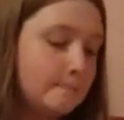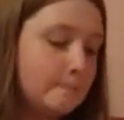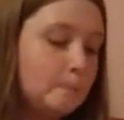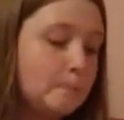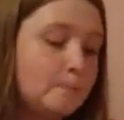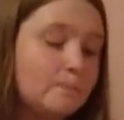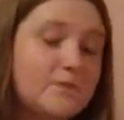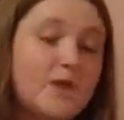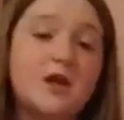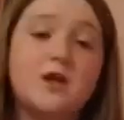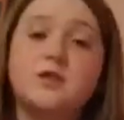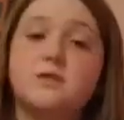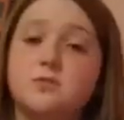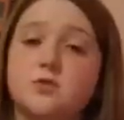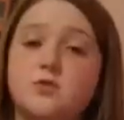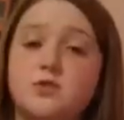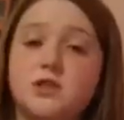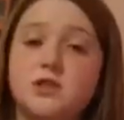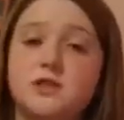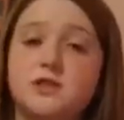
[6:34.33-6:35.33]
There are some
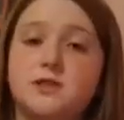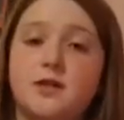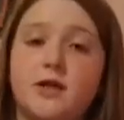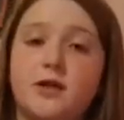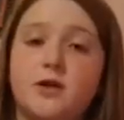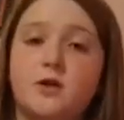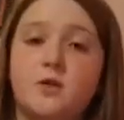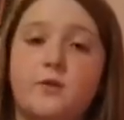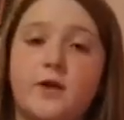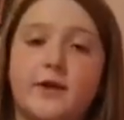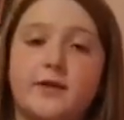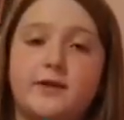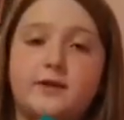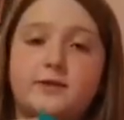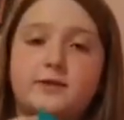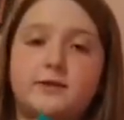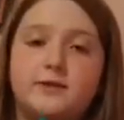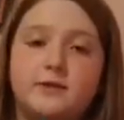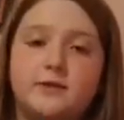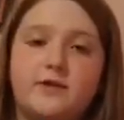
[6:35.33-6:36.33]
squishies that I don't like this
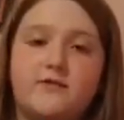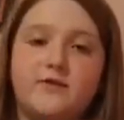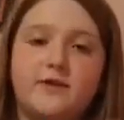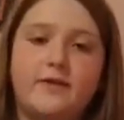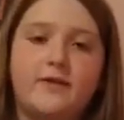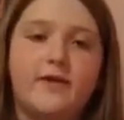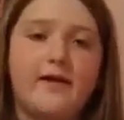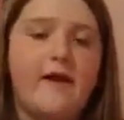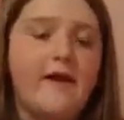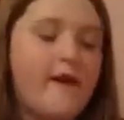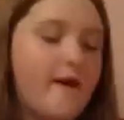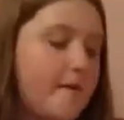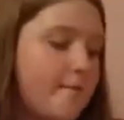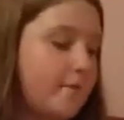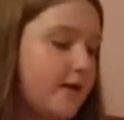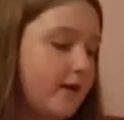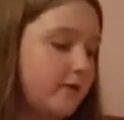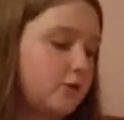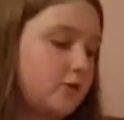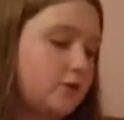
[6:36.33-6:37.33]
dolphin, but I will
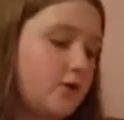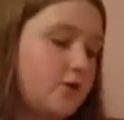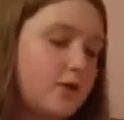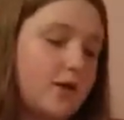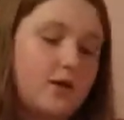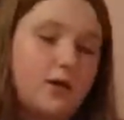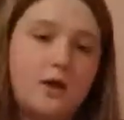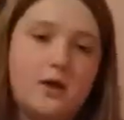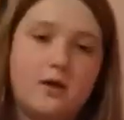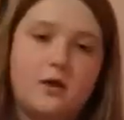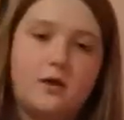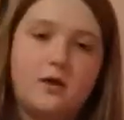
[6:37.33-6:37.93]
show you that later.